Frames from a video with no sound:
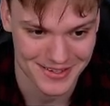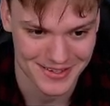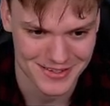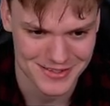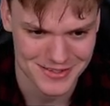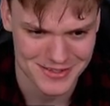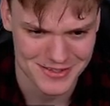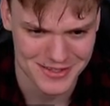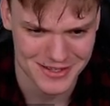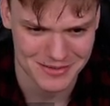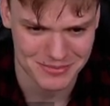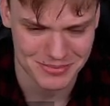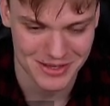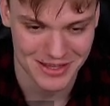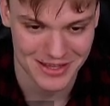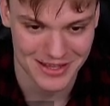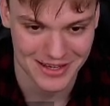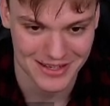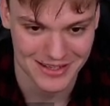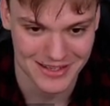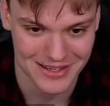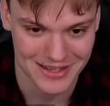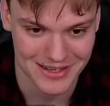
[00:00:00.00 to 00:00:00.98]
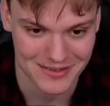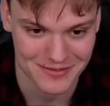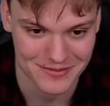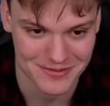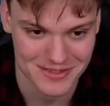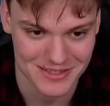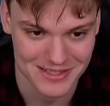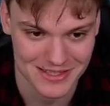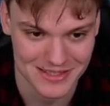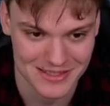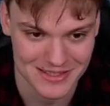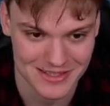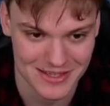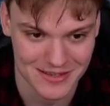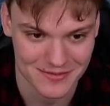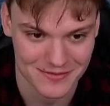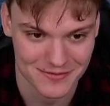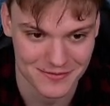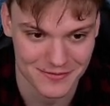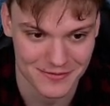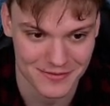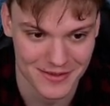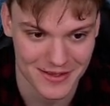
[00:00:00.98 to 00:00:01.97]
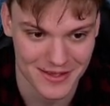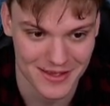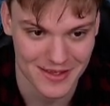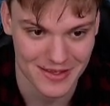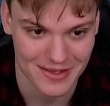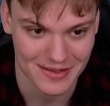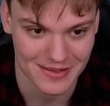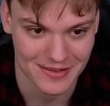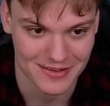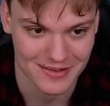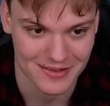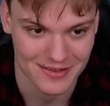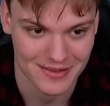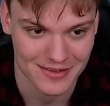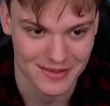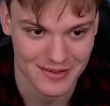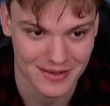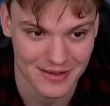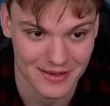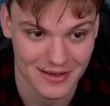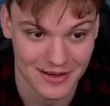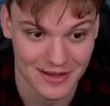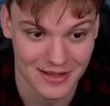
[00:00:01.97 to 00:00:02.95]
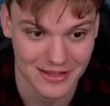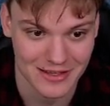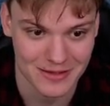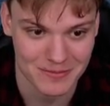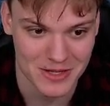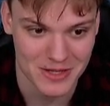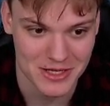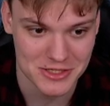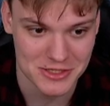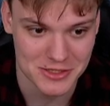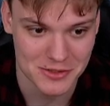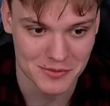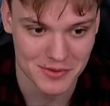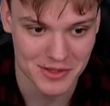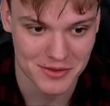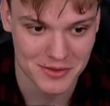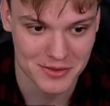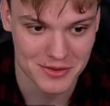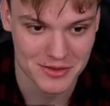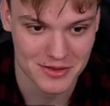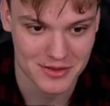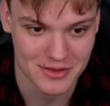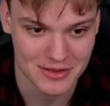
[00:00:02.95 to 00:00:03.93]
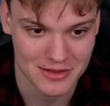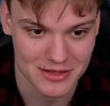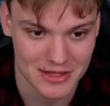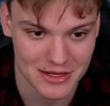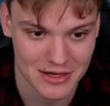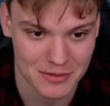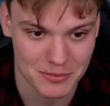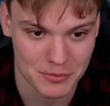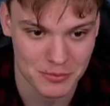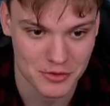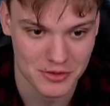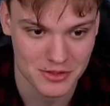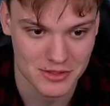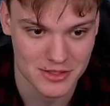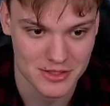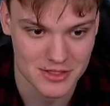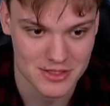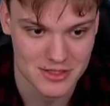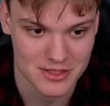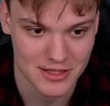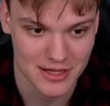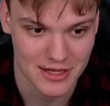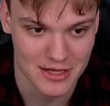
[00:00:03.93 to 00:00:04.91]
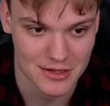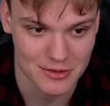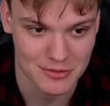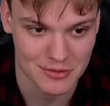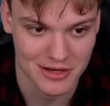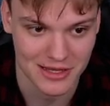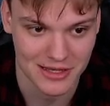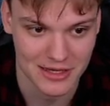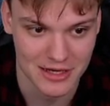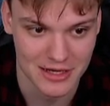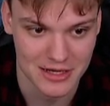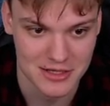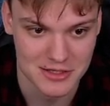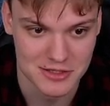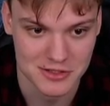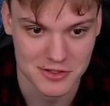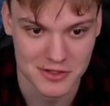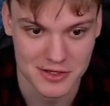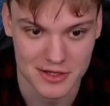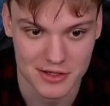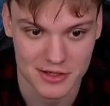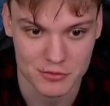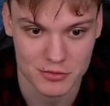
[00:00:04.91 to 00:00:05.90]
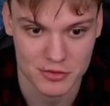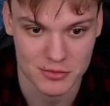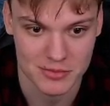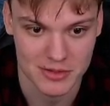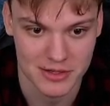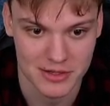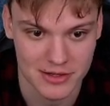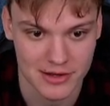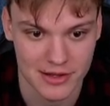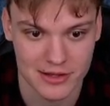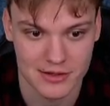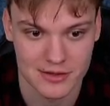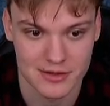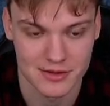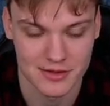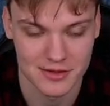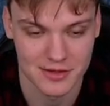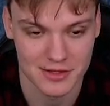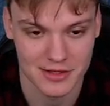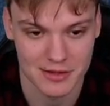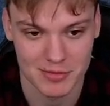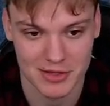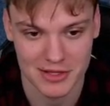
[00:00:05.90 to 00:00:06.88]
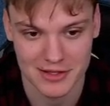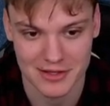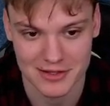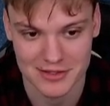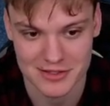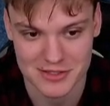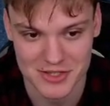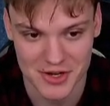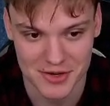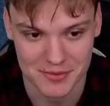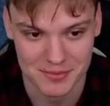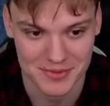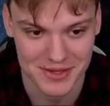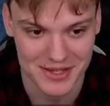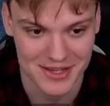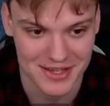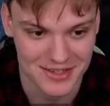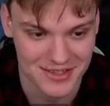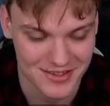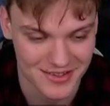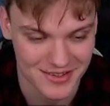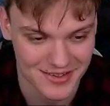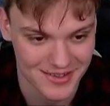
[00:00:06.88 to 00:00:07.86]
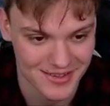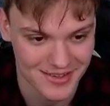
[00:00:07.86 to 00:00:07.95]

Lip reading: Just gonna play like knight f6, I think. Like, imagine we could teleport this knight to like h3. It would be like an immediate checkmate.